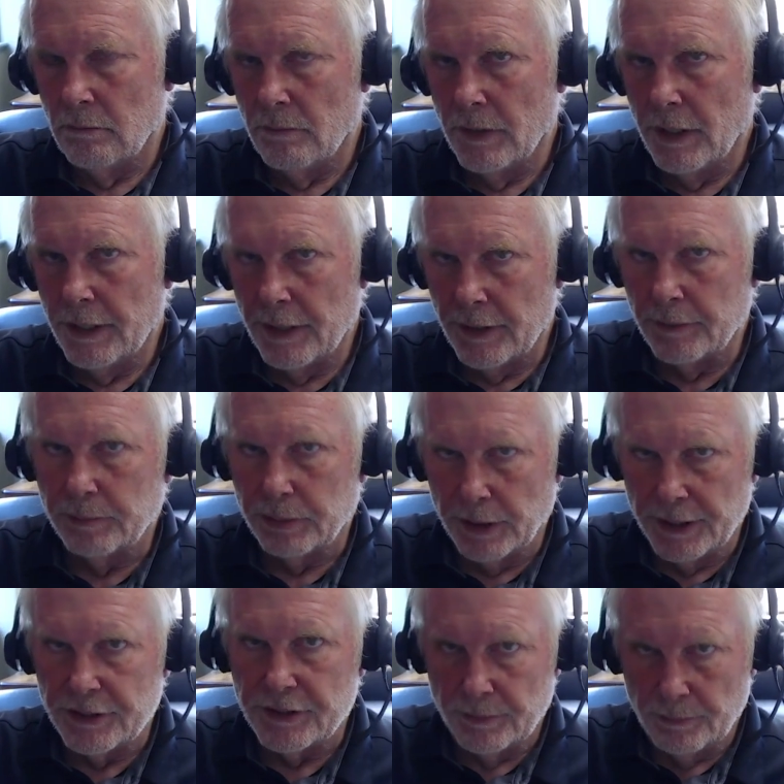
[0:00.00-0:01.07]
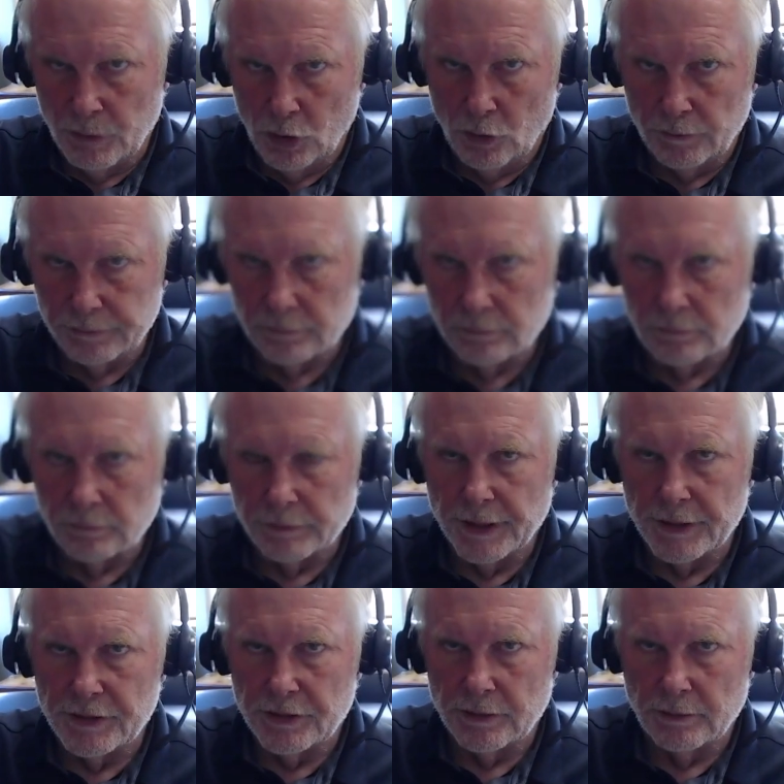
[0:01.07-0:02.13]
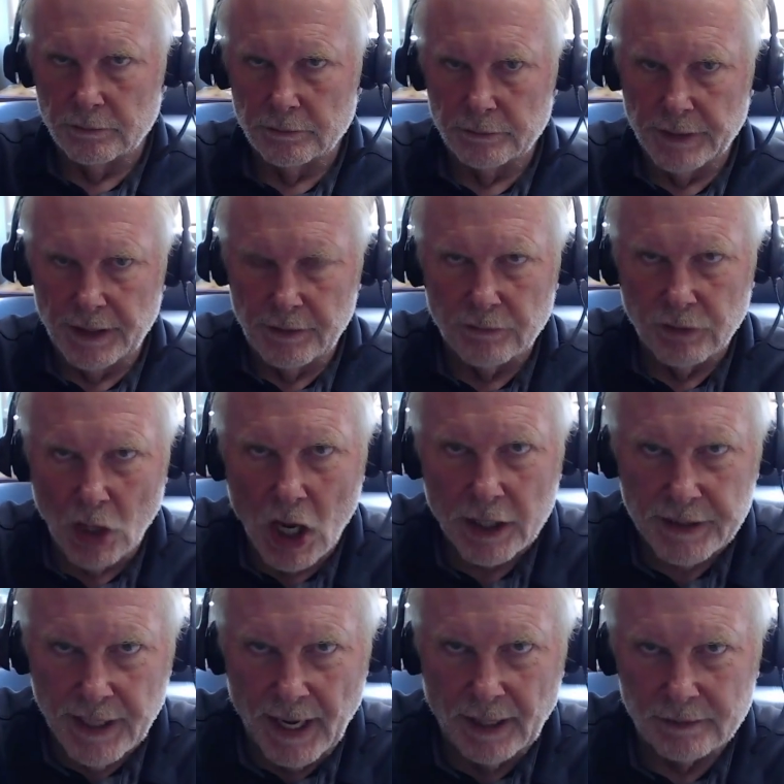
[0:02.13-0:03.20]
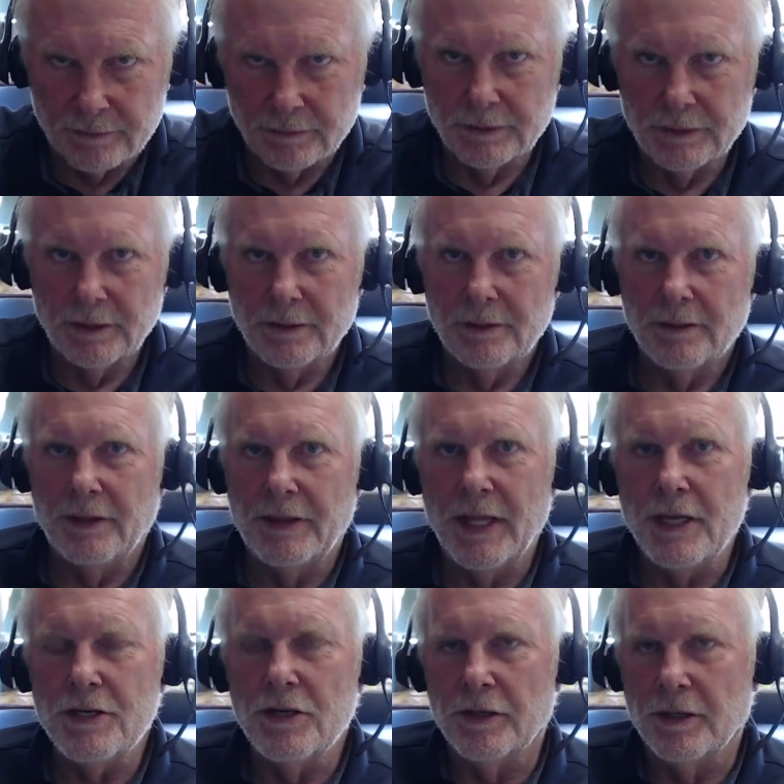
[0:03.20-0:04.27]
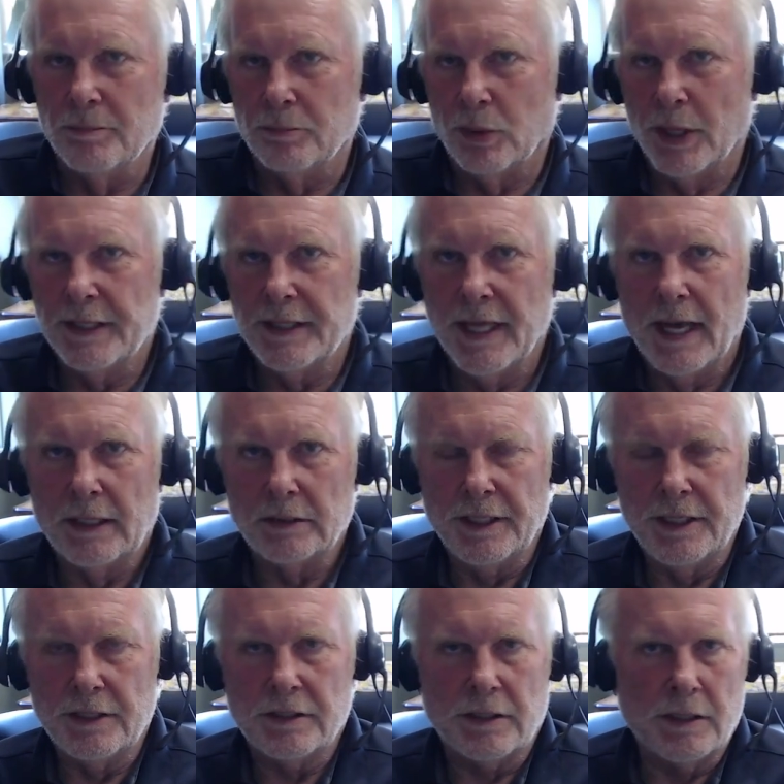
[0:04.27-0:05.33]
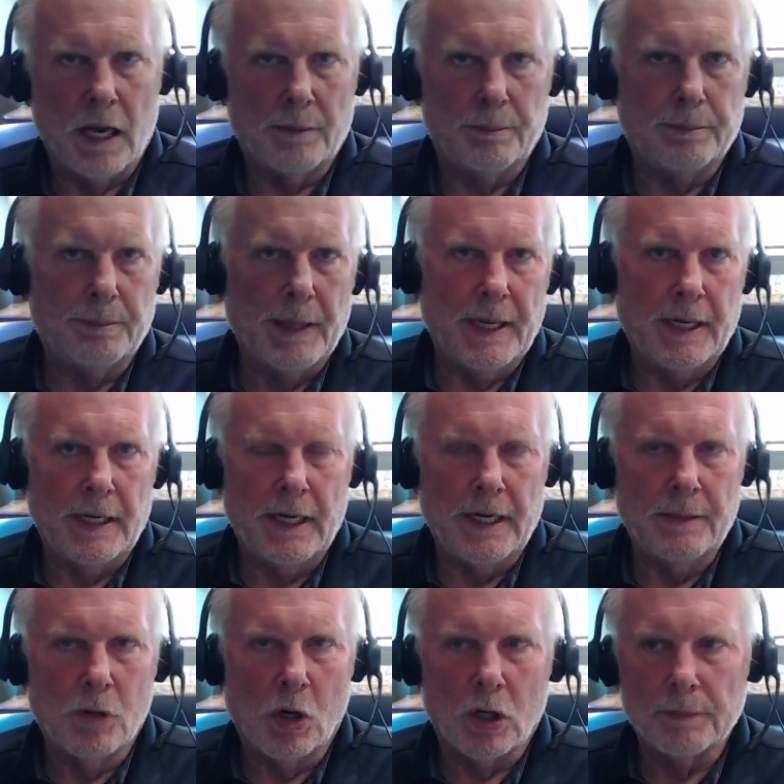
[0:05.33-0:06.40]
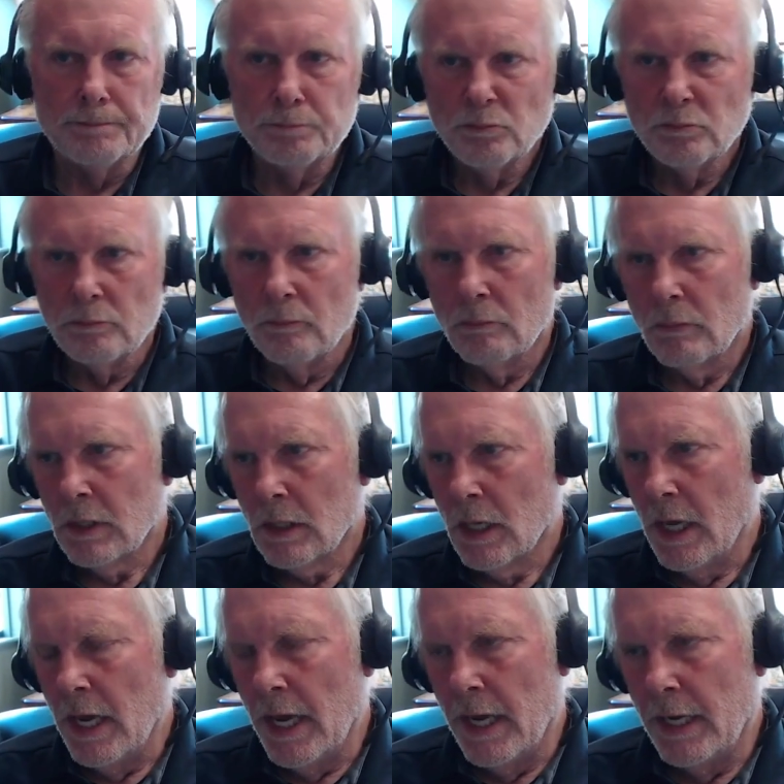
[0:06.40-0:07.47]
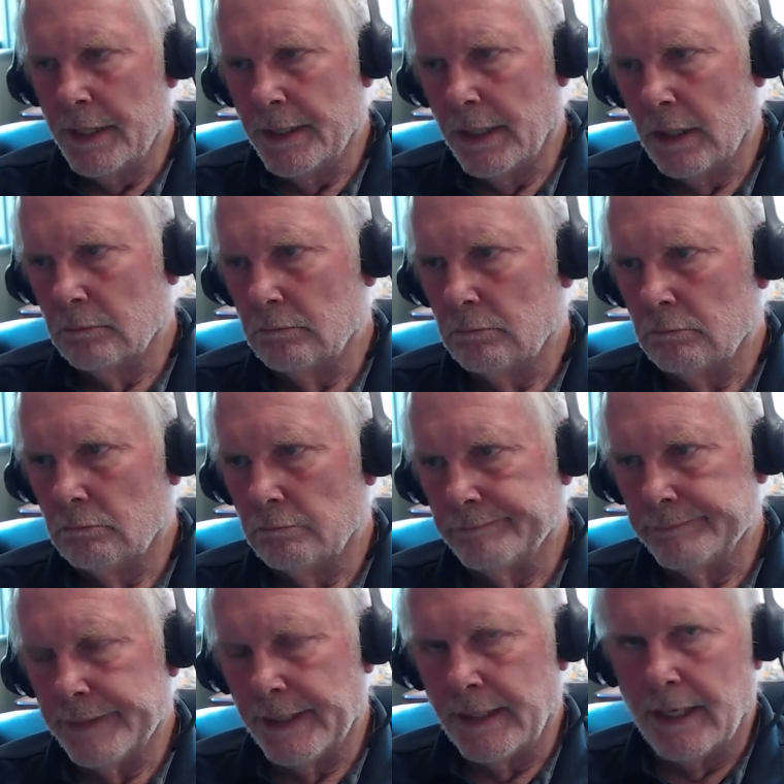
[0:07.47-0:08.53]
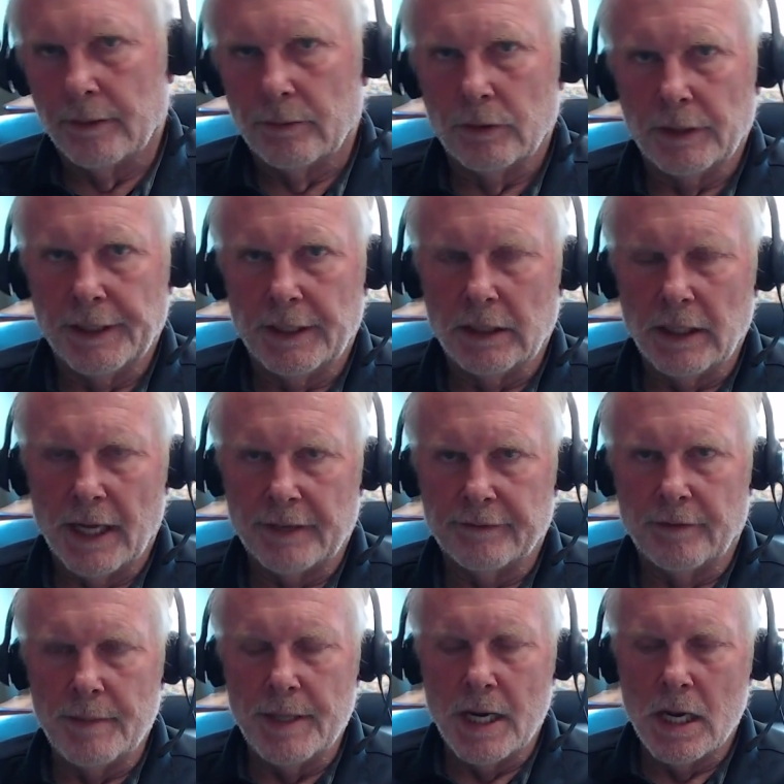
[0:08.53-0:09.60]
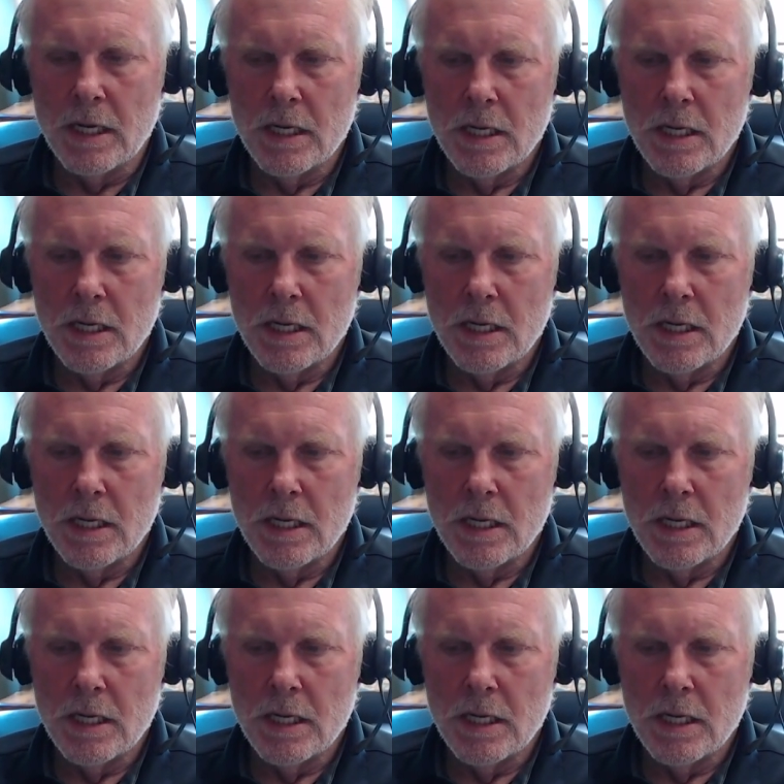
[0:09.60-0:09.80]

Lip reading: another place to move that's, that you've locked down. Then you can break that lease and not pay it anymore. And they can't really collect from you.